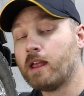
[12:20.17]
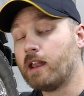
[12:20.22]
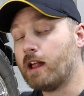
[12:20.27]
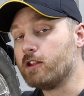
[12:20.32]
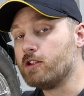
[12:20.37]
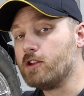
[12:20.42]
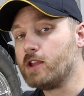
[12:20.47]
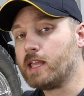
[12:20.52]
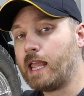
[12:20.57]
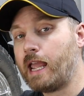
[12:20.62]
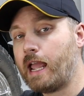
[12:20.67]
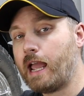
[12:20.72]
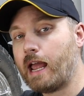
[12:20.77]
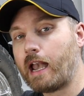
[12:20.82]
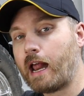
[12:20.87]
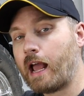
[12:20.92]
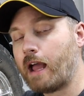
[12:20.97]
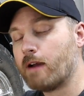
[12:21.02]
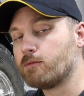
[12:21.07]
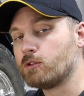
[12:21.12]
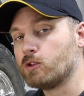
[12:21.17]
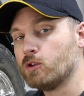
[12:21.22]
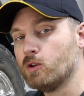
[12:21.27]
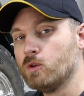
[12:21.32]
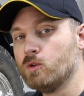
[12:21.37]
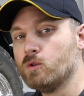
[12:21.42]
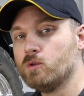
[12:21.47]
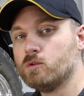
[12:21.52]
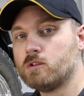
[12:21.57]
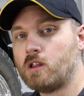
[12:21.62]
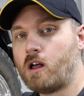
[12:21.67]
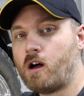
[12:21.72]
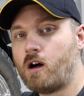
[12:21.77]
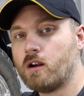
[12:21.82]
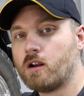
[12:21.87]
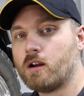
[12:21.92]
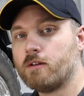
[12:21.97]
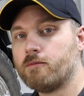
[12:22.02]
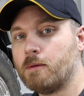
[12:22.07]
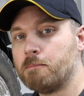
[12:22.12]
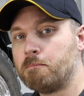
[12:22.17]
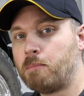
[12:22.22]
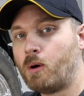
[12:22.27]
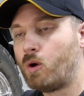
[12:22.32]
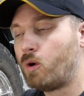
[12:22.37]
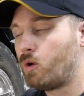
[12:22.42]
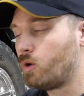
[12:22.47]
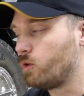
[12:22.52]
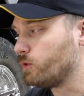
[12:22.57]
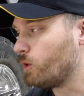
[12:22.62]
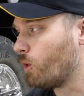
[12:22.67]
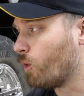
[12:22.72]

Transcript: Now, you can't have too long of a bolt